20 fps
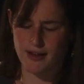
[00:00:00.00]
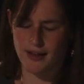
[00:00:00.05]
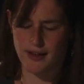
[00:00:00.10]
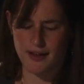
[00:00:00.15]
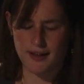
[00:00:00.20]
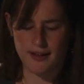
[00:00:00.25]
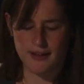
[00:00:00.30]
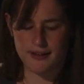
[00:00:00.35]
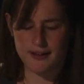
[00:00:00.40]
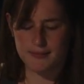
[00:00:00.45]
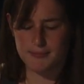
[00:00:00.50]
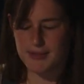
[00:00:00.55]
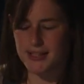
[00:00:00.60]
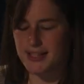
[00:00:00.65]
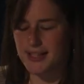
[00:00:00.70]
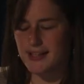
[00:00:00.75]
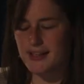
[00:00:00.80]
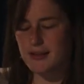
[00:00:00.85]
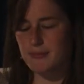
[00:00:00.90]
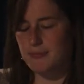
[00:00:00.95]
Uh, I mean,
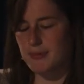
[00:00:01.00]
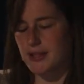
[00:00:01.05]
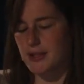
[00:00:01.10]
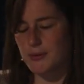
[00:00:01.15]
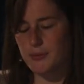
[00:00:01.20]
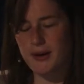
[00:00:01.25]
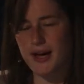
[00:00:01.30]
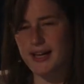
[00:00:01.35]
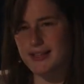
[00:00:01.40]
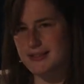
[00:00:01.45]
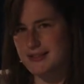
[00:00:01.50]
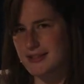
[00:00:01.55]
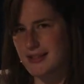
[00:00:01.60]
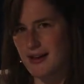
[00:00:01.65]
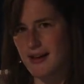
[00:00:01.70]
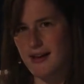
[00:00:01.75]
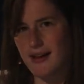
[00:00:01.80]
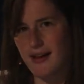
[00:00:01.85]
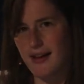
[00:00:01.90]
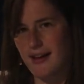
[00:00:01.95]
he can be quite
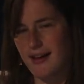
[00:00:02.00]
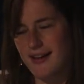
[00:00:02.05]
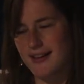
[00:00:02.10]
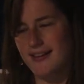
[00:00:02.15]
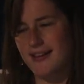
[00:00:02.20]
uh,